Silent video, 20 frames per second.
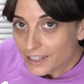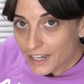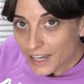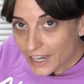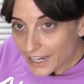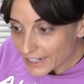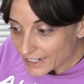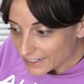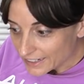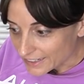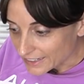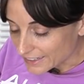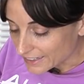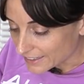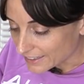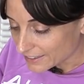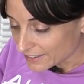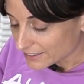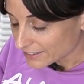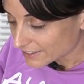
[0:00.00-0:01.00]
a
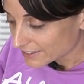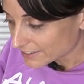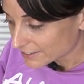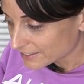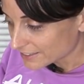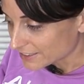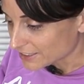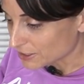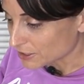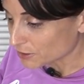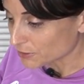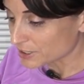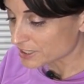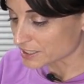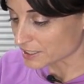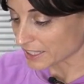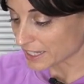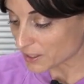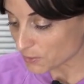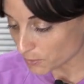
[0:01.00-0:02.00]
hidey. You know, it's
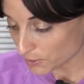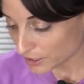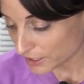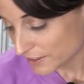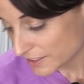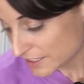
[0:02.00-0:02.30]
like one of